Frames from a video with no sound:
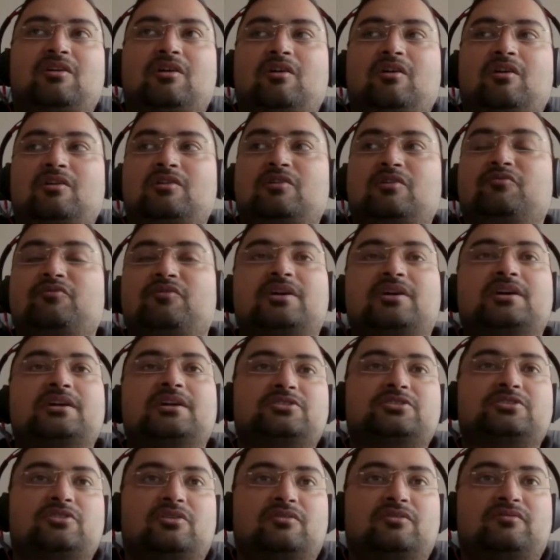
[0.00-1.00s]
on a
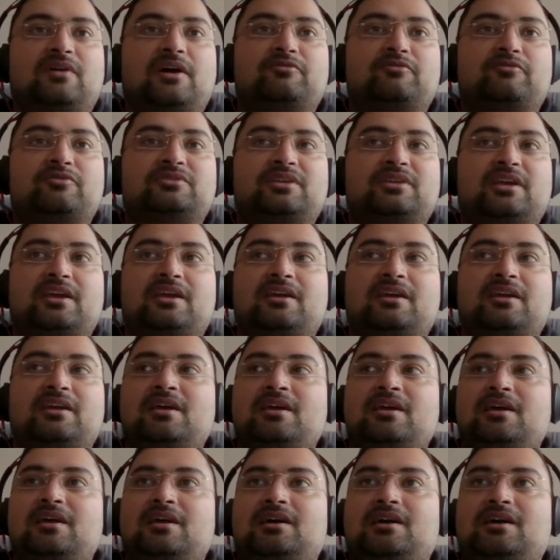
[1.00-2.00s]
verge of, I would say,
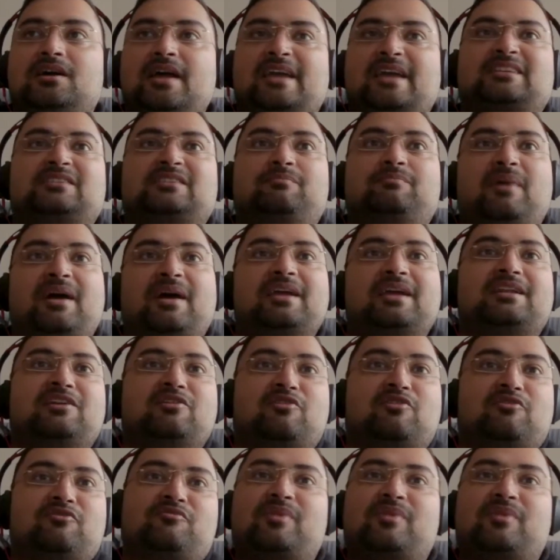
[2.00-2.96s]
expiry of